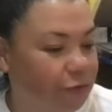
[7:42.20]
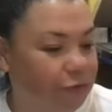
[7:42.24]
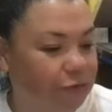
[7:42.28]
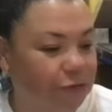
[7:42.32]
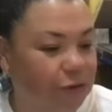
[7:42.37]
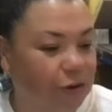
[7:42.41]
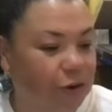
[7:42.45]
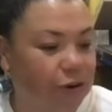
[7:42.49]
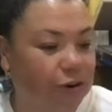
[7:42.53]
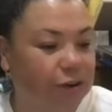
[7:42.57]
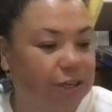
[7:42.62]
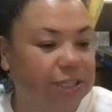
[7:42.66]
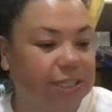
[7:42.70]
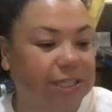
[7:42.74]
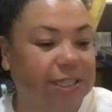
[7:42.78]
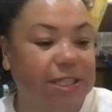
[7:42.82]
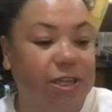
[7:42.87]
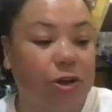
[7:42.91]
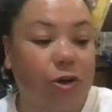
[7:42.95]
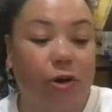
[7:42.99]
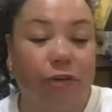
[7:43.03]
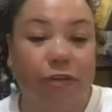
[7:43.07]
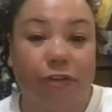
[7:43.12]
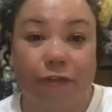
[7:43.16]
for her to
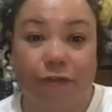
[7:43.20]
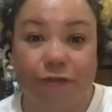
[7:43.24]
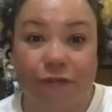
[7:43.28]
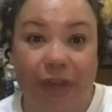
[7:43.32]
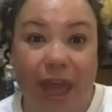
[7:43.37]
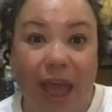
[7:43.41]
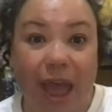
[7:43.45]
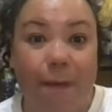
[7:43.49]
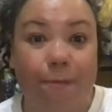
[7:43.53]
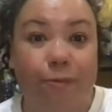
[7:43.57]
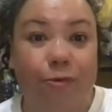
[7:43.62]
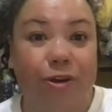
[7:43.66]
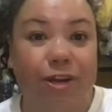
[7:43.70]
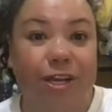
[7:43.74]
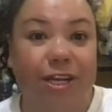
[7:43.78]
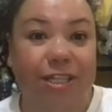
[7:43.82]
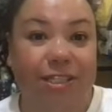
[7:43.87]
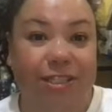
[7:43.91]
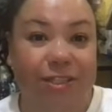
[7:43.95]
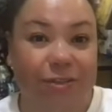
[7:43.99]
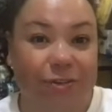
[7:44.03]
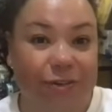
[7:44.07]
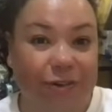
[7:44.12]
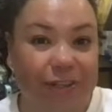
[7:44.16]
see all the
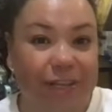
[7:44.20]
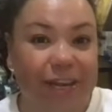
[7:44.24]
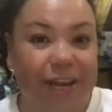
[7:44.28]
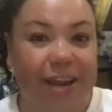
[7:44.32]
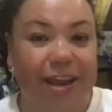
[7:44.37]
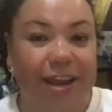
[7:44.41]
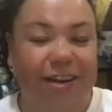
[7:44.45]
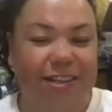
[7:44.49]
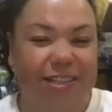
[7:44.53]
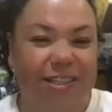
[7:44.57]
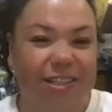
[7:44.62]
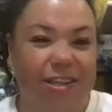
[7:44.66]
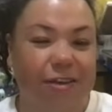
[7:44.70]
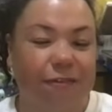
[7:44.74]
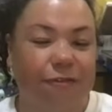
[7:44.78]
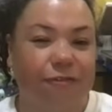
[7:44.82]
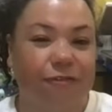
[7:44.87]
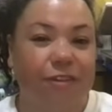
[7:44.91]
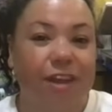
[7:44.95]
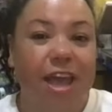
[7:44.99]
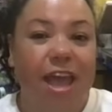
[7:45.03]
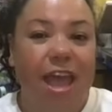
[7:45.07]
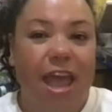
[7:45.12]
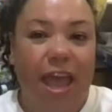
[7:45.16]
fabrics and all that kind of stuff.
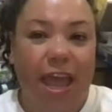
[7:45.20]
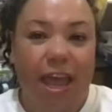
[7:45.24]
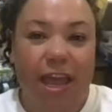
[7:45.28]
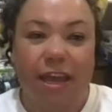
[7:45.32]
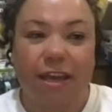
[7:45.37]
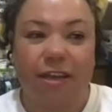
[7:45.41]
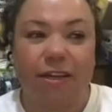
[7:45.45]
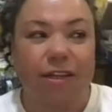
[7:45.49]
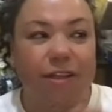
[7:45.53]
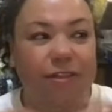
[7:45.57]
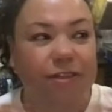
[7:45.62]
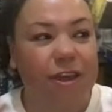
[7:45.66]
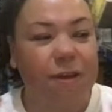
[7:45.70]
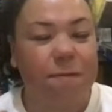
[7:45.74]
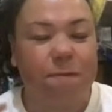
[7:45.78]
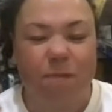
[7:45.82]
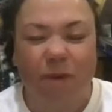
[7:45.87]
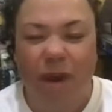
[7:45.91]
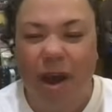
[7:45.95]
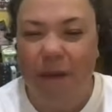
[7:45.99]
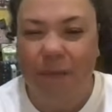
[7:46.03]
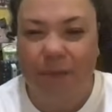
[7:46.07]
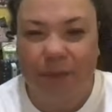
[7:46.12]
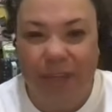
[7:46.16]
And they
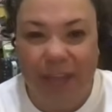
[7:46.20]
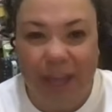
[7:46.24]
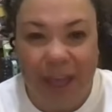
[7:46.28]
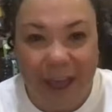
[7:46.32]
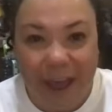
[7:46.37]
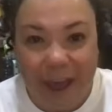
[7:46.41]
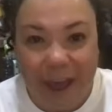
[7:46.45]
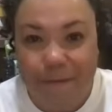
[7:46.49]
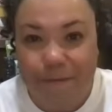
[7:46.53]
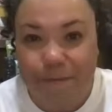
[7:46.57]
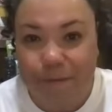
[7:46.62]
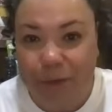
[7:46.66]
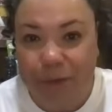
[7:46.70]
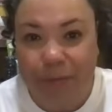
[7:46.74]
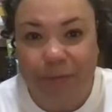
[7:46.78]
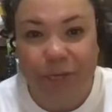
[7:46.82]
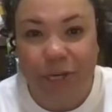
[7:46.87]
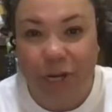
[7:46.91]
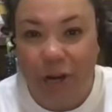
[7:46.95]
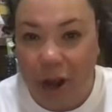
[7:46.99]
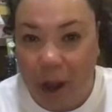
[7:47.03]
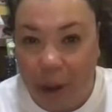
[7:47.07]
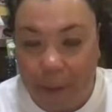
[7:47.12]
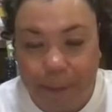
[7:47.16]
probably have maybe
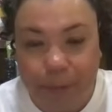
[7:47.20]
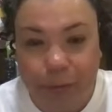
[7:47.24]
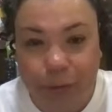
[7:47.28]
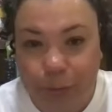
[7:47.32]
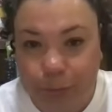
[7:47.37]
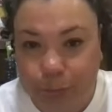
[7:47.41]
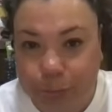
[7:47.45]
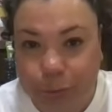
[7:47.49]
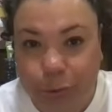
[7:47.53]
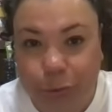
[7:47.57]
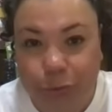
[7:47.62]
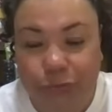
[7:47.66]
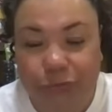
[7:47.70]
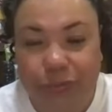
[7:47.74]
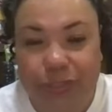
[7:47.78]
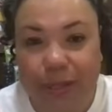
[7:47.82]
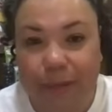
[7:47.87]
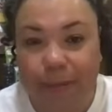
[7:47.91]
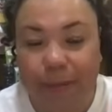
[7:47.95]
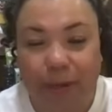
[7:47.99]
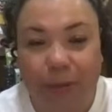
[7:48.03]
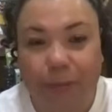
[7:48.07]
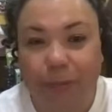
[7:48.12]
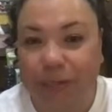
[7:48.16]
a couple of booths
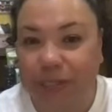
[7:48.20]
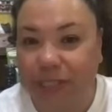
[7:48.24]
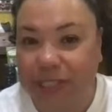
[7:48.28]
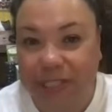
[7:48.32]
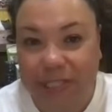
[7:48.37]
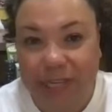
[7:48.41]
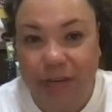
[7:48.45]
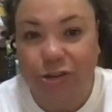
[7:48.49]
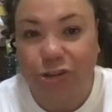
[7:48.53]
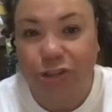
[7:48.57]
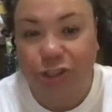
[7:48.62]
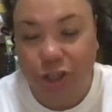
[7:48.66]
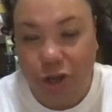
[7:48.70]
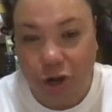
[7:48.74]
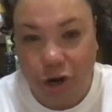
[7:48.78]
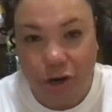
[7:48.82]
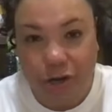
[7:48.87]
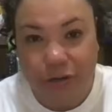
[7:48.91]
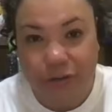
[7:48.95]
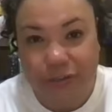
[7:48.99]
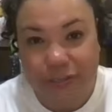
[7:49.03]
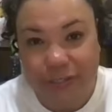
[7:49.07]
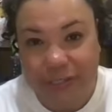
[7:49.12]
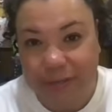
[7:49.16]
that maybe sell
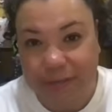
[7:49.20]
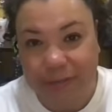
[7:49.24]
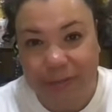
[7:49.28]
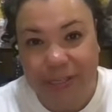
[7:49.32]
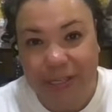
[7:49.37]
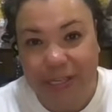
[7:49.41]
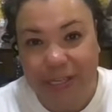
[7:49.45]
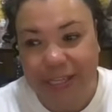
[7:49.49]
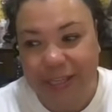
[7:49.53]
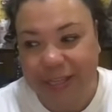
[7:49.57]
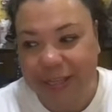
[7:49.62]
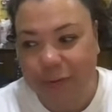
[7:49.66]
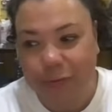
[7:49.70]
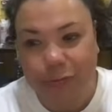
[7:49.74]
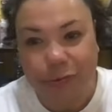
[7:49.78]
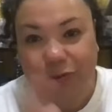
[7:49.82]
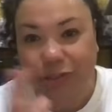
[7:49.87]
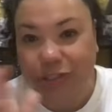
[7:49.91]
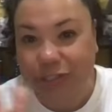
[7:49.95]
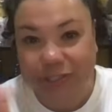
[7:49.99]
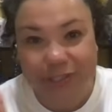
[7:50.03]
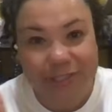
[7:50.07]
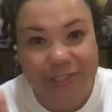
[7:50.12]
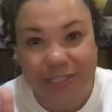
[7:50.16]
yarn or something like that. We'll
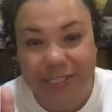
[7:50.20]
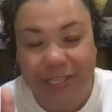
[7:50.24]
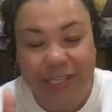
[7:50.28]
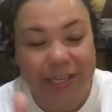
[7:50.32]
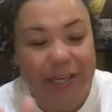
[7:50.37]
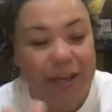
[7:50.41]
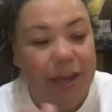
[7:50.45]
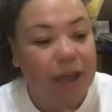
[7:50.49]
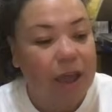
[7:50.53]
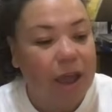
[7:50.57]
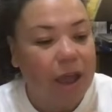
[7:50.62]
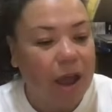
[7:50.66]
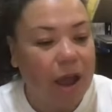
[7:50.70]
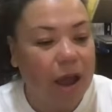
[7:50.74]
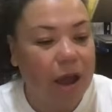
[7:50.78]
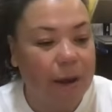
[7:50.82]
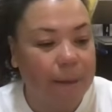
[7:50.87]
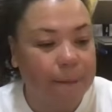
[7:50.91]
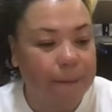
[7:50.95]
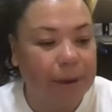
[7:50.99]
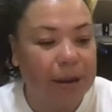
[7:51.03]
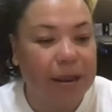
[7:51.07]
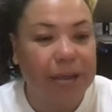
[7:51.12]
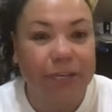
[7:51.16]
just see.
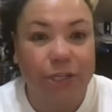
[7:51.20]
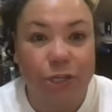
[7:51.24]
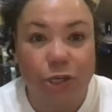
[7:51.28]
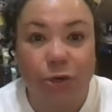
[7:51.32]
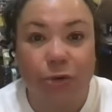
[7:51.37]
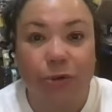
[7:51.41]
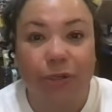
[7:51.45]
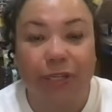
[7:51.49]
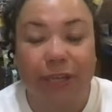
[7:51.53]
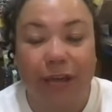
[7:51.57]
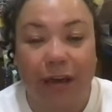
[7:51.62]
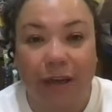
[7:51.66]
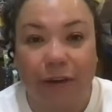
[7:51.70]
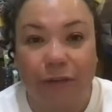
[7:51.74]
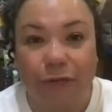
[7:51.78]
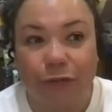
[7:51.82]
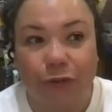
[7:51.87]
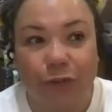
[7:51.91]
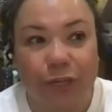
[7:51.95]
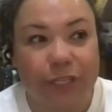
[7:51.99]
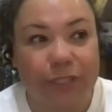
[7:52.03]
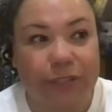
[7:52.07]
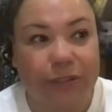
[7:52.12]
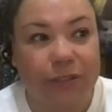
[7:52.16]
But I know a lot of
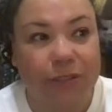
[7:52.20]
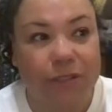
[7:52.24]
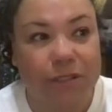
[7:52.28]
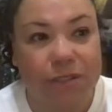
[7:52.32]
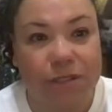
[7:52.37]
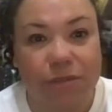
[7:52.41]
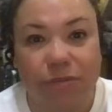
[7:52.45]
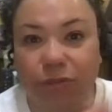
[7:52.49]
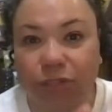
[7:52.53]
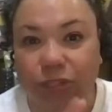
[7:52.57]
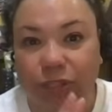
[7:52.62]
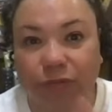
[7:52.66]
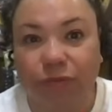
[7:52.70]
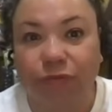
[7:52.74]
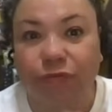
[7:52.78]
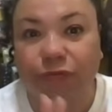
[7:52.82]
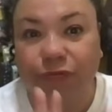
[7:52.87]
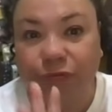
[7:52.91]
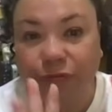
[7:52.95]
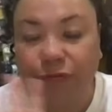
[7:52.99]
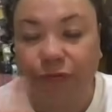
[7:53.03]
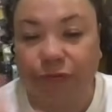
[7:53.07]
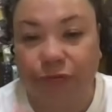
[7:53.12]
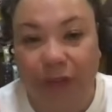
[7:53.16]
it is really
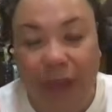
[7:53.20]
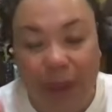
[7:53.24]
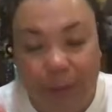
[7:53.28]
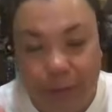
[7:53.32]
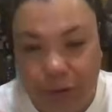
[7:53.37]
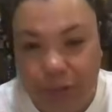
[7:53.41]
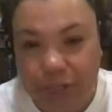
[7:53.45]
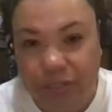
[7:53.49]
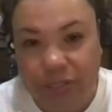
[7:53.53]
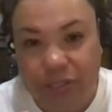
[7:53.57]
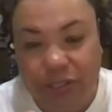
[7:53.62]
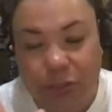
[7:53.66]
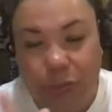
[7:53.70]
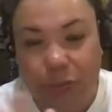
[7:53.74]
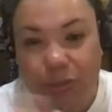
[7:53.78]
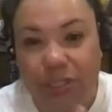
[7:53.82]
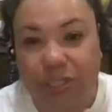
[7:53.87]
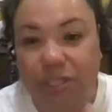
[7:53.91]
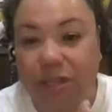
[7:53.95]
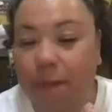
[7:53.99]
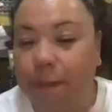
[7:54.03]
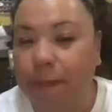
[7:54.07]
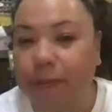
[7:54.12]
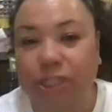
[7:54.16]
fabric and sewing
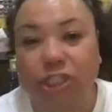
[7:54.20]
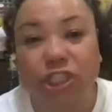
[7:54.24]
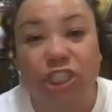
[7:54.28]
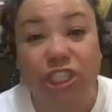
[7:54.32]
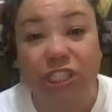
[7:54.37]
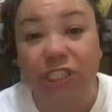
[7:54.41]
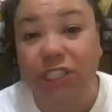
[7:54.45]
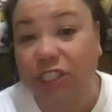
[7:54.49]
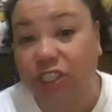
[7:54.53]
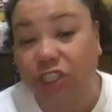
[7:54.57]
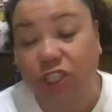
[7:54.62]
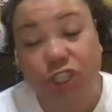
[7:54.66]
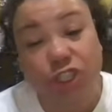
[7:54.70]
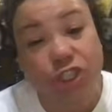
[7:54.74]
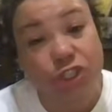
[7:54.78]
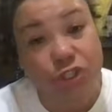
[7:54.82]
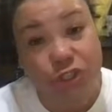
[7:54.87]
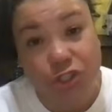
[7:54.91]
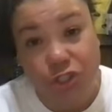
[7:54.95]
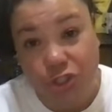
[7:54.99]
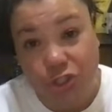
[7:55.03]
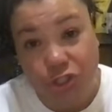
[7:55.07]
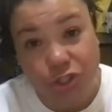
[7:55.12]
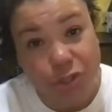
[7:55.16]
stuff. But she
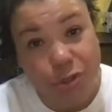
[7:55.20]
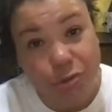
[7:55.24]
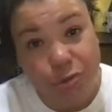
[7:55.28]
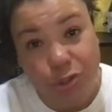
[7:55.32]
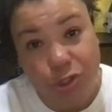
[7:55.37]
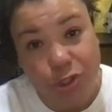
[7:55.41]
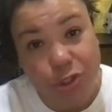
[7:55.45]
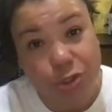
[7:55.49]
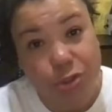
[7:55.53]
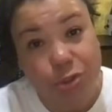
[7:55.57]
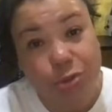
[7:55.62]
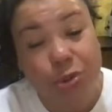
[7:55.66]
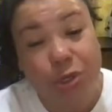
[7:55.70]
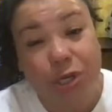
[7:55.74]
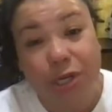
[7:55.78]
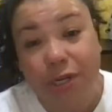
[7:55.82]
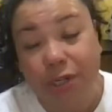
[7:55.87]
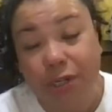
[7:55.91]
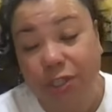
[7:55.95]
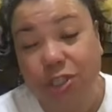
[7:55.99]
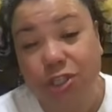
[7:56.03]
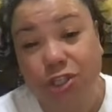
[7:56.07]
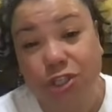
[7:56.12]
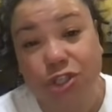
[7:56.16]
used to sew too.
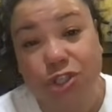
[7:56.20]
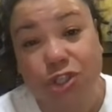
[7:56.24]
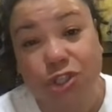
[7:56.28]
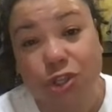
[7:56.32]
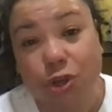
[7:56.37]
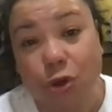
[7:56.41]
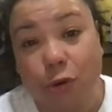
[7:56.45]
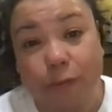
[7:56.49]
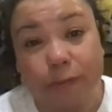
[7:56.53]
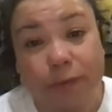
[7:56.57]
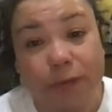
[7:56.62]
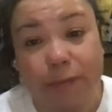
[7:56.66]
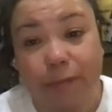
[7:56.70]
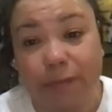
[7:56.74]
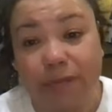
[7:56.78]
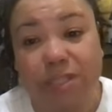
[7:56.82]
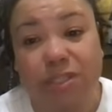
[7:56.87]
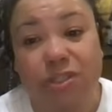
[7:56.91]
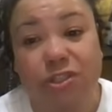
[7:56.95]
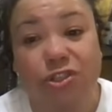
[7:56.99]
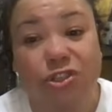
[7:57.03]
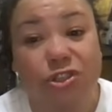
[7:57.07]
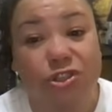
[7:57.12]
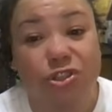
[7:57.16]
She used to sew me and my
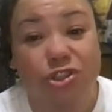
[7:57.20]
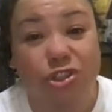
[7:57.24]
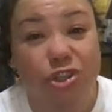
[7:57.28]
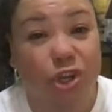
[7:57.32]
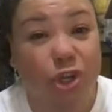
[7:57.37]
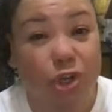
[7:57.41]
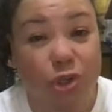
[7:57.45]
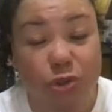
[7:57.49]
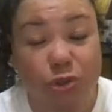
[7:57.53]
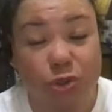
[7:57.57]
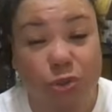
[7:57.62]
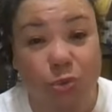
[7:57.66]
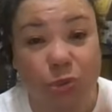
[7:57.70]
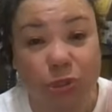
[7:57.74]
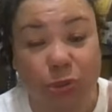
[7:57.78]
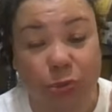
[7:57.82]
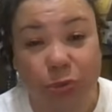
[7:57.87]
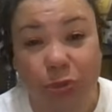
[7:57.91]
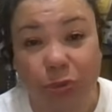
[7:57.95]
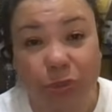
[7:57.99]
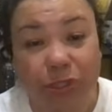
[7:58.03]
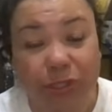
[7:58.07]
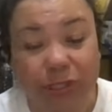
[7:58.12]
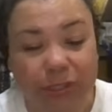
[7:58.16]
sister's clothes when
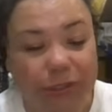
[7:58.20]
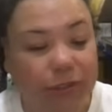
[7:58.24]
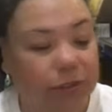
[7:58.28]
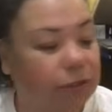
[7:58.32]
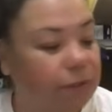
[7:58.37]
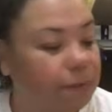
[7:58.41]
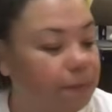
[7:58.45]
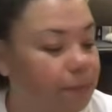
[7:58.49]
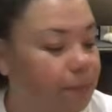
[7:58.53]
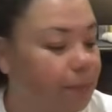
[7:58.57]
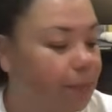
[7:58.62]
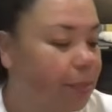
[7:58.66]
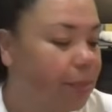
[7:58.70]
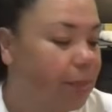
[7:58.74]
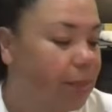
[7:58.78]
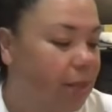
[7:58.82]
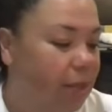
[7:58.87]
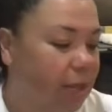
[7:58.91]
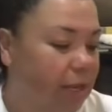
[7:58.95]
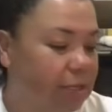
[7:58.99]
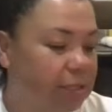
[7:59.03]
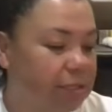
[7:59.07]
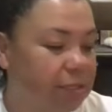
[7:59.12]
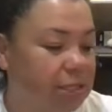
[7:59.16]
we were little
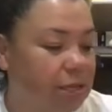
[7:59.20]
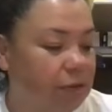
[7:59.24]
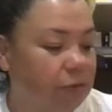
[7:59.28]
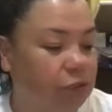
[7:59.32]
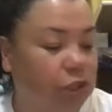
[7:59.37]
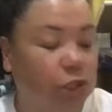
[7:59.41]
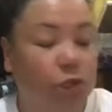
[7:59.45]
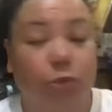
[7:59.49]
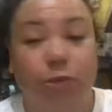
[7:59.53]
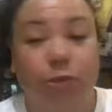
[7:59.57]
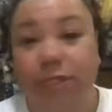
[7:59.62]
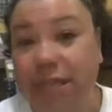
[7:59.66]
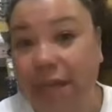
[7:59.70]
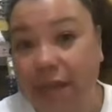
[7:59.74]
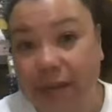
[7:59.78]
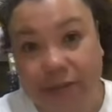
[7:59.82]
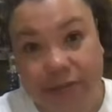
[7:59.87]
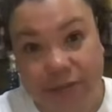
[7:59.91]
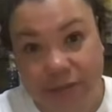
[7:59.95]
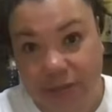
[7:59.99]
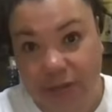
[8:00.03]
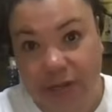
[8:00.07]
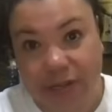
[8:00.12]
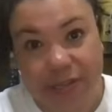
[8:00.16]
and stuff. She always had
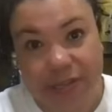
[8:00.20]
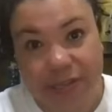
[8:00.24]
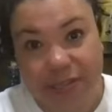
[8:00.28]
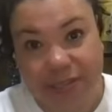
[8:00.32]
us looking the